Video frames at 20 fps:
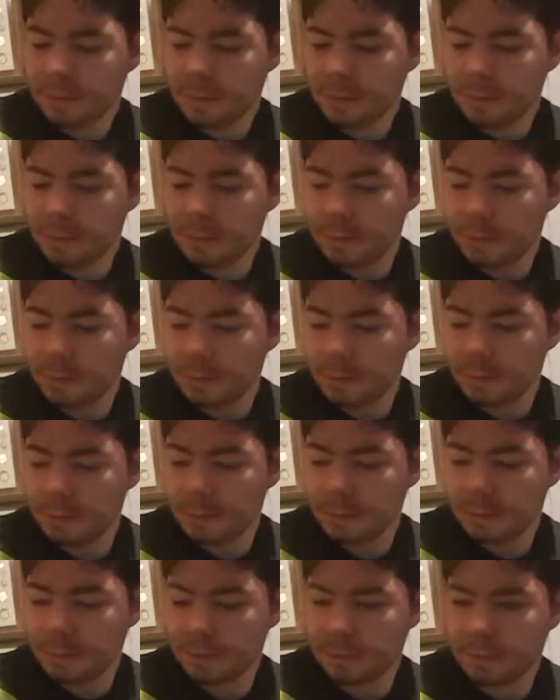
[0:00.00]

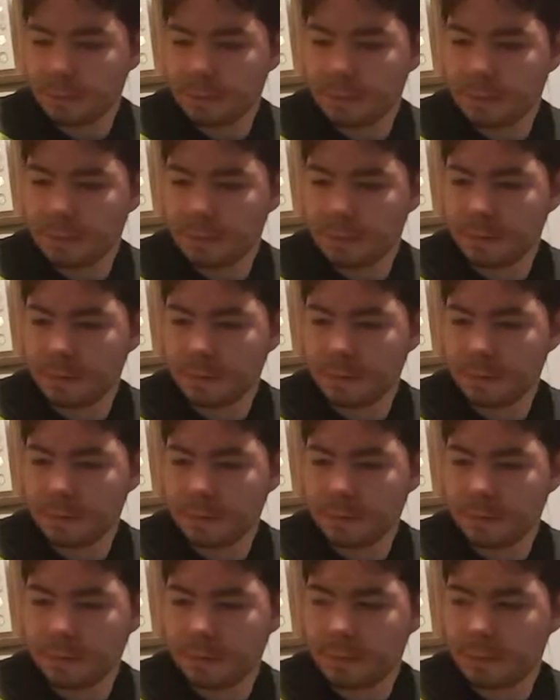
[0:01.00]

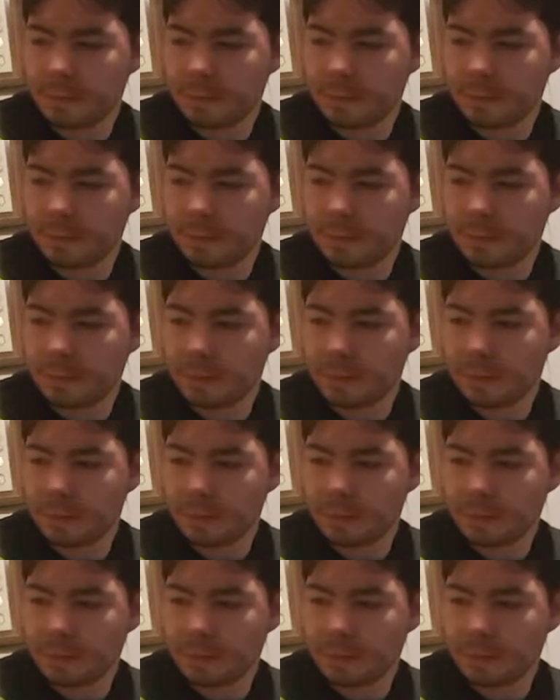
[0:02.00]
No words are spoken by the person on screen.